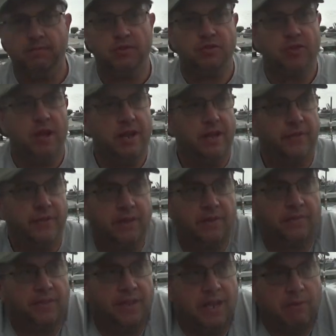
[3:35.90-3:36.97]
Trying to think
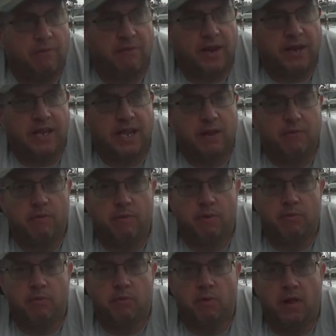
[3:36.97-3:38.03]
of the name of it. I can't
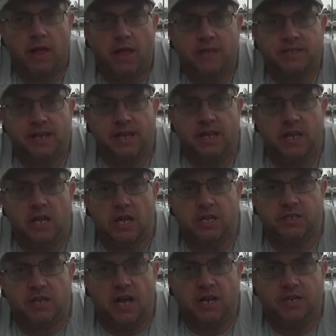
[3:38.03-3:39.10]
remember. Well, as I
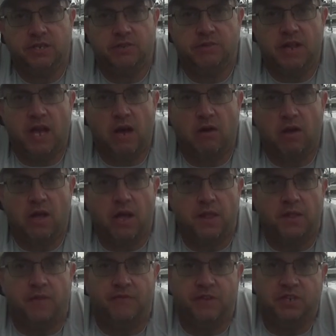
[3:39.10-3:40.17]
talk to you now,
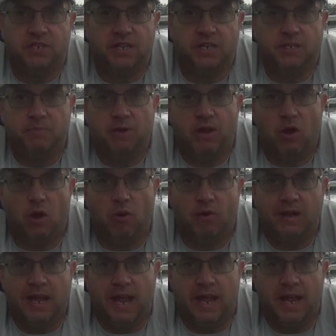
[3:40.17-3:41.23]
the fishing has been
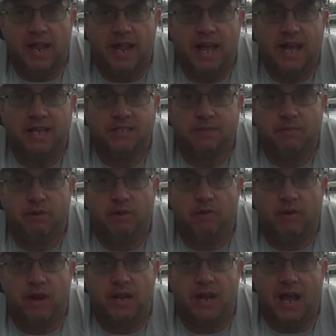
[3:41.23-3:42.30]
okay. It hasn't been
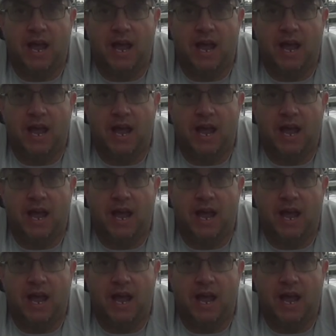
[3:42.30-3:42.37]
great.